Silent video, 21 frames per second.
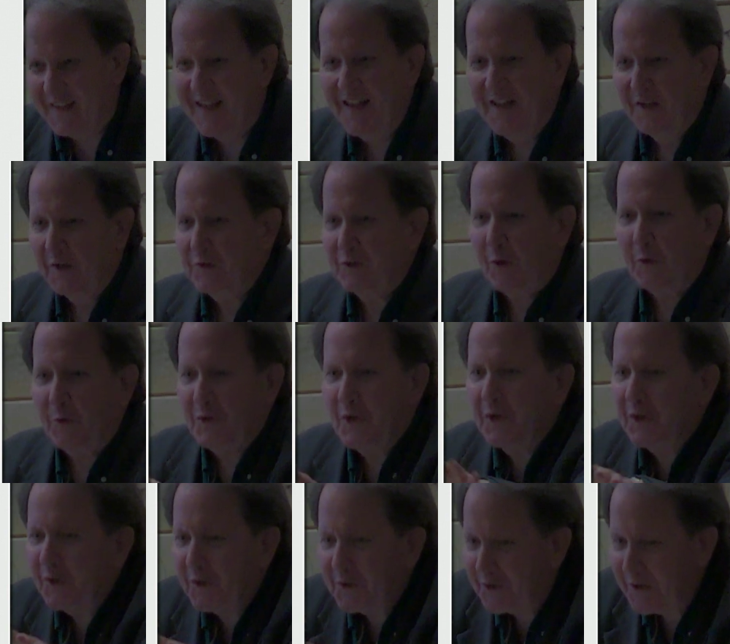So
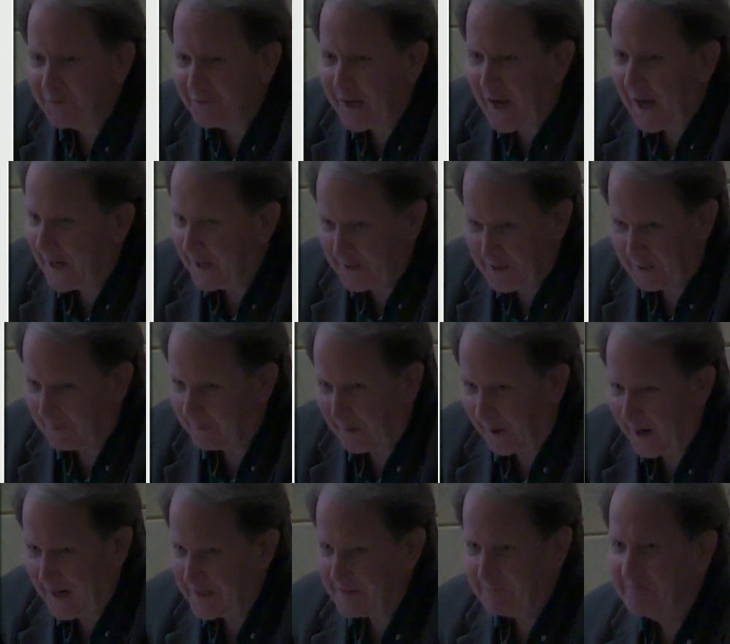you couldn't have gotten it
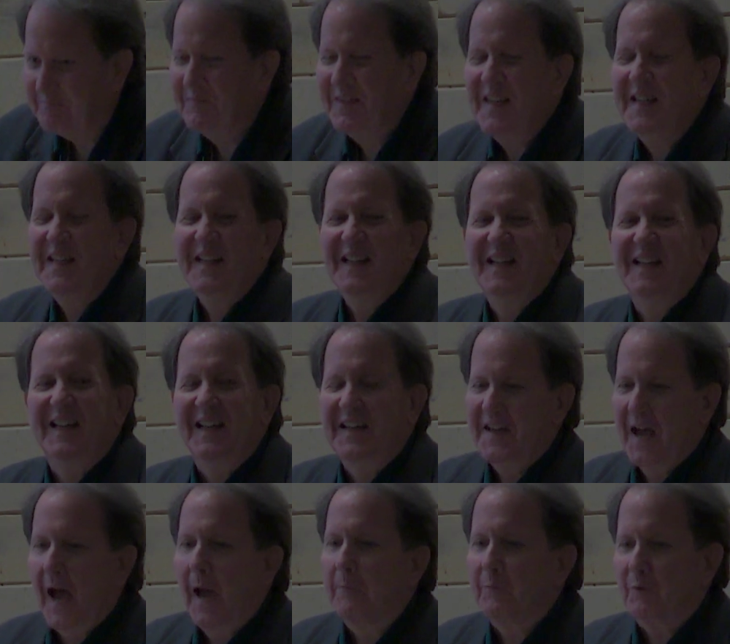right.
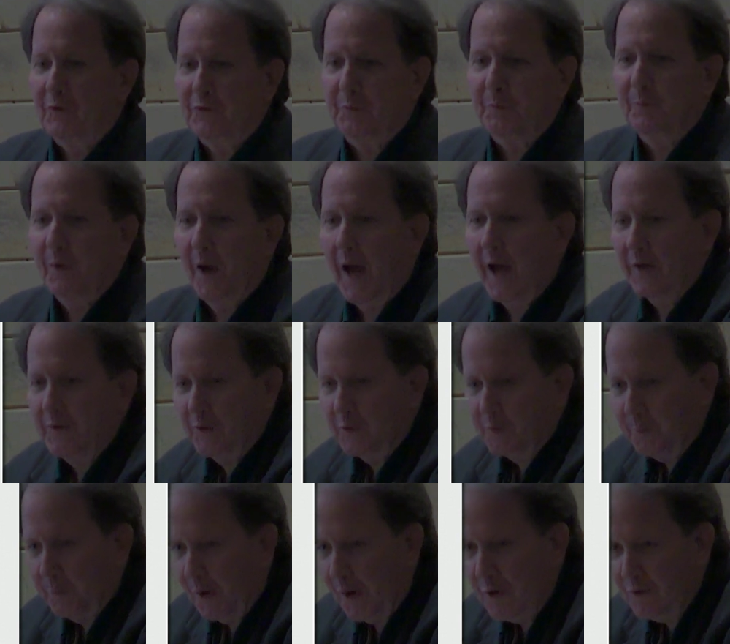I
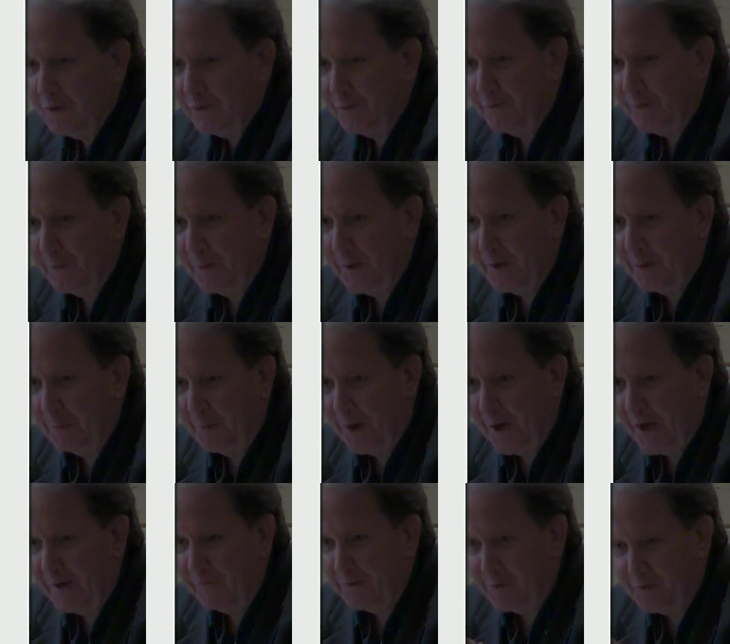just praise you for being
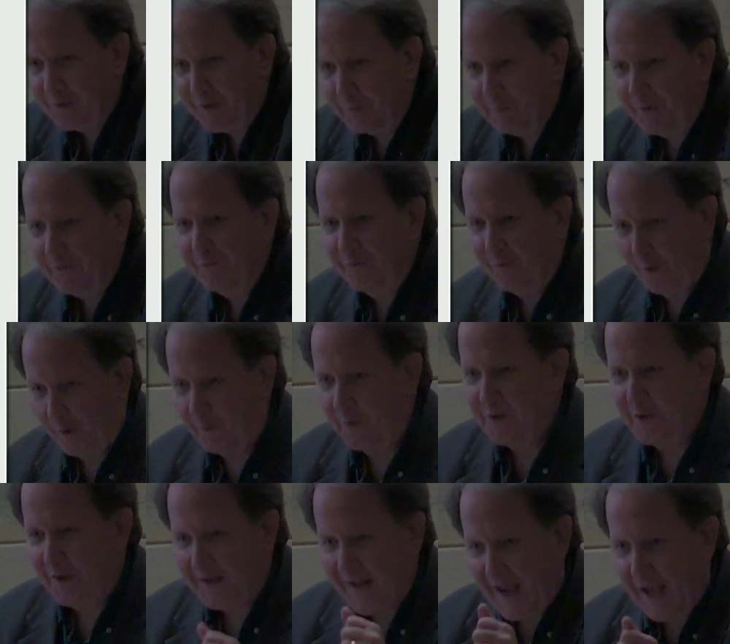brave and stepping
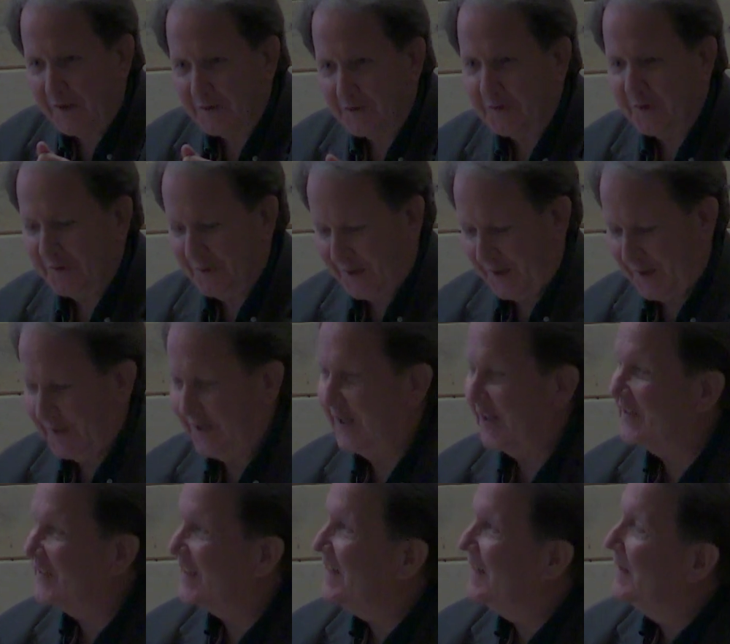forward and hazarding a guess.